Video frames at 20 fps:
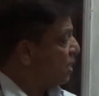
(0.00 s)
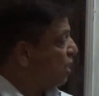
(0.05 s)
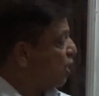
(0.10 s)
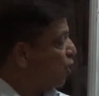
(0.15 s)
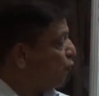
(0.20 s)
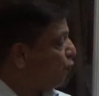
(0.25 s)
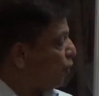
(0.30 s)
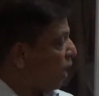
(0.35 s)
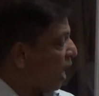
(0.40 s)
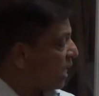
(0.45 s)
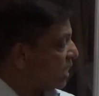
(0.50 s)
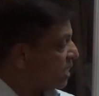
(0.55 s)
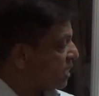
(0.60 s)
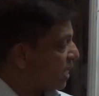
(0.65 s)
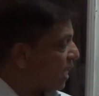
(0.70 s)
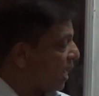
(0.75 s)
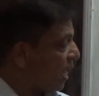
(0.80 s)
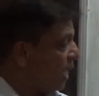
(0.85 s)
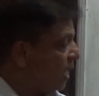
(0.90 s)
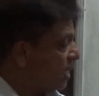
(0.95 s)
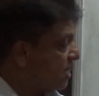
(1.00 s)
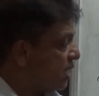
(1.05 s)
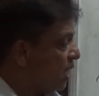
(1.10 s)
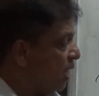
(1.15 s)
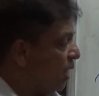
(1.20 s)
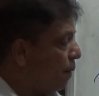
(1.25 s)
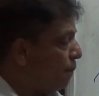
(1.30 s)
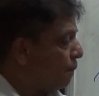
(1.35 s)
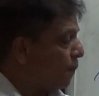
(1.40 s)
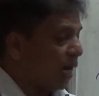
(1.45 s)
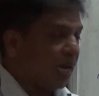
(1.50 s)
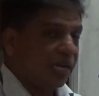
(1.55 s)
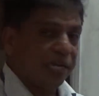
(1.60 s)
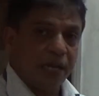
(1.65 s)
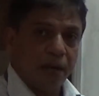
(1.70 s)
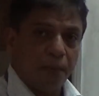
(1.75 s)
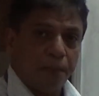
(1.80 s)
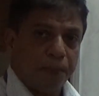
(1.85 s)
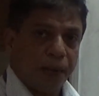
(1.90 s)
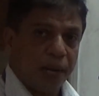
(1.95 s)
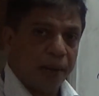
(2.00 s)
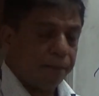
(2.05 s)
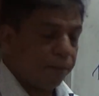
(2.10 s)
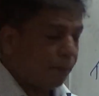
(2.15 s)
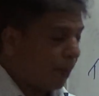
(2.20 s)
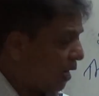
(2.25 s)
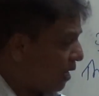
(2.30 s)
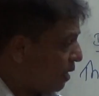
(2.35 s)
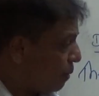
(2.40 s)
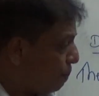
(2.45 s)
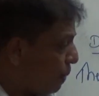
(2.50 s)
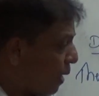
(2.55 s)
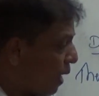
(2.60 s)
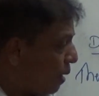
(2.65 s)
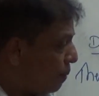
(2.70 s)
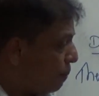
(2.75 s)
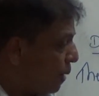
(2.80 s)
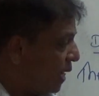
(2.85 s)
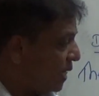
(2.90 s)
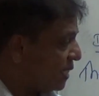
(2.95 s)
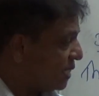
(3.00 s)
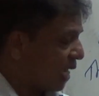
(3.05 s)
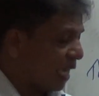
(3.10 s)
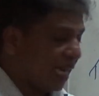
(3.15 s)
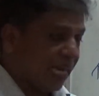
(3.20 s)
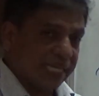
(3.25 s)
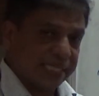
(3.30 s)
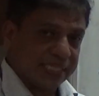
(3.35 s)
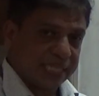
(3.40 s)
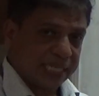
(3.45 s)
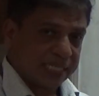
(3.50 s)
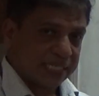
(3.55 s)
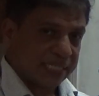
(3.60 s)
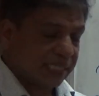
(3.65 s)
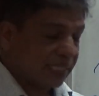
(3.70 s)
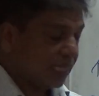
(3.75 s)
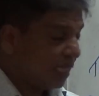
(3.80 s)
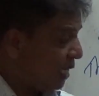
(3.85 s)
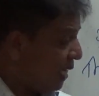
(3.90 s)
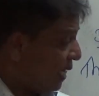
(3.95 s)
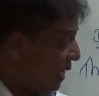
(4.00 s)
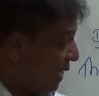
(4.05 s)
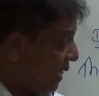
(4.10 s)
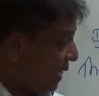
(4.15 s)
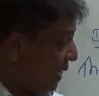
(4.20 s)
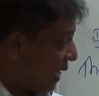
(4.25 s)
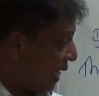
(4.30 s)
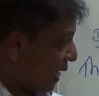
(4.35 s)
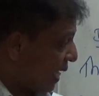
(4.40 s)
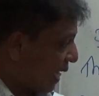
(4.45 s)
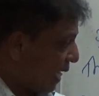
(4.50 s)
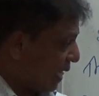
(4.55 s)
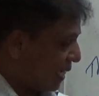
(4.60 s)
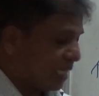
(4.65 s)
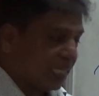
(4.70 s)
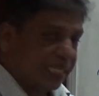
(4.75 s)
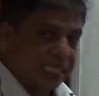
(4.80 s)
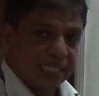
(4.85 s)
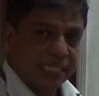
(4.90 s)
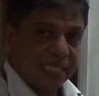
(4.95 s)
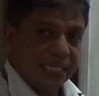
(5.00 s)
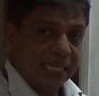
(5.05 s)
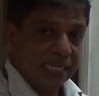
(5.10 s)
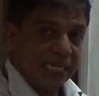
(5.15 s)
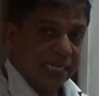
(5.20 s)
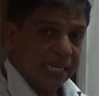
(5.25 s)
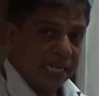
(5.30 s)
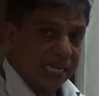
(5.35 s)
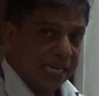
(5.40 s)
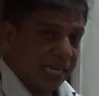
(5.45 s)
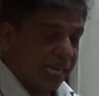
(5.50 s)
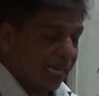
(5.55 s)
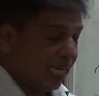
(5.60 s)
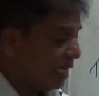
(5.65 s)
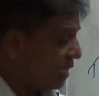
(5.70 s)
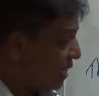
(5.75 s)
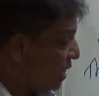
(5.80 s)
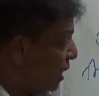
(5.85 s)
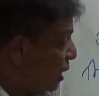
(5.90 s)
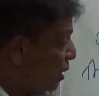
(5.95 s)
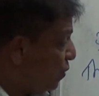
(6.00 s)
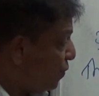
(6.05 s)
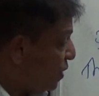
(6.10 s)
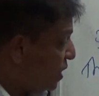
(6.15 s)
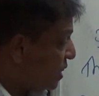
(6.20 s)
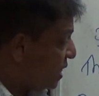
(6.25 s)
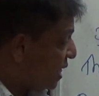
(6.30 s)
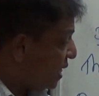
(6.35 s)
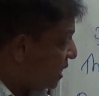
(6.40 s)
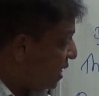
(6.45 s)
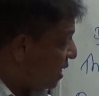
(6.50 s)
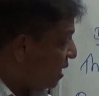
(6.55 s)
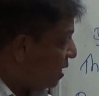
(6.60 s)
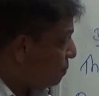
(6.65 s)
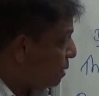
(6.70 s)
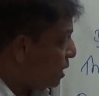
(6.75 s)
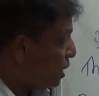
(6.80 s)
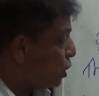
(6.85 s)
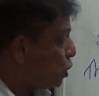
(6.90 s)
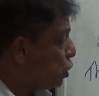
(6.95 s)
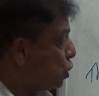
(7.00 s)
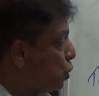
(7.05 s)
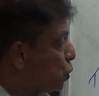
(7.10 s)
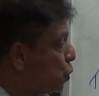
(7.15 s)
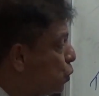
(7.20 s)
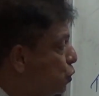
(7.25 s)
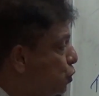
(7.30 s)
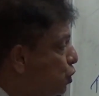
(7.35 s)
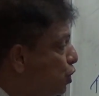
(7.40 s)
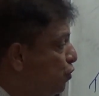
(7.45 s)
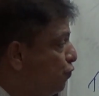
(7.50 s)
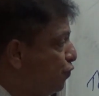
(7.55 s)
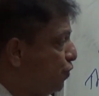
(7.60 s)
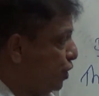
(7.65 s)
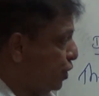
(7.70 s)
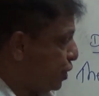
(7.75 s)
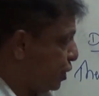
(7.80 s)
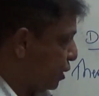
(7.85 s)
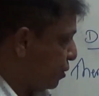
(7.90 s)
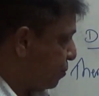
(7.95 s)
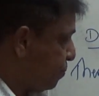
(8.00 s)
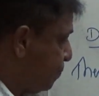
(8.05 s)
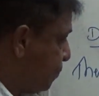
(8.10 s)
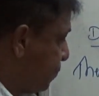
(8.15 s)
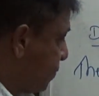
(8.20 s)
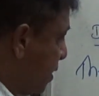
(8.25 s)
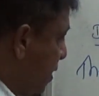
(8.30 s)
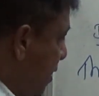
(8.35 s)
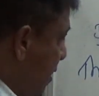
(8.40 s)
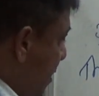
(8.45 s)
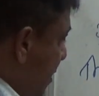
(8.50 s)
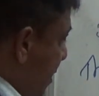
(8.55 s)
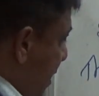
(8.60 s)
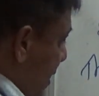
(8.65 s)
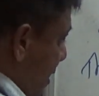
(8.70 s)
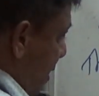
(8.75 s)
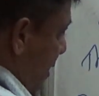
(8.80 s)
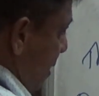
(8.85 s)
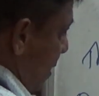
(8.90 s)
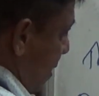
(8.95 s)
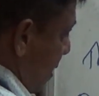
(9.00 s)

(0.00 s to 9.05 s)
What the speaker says: the function is multiplied by sin Sx. Integrate within the limit 0 to infinity. Then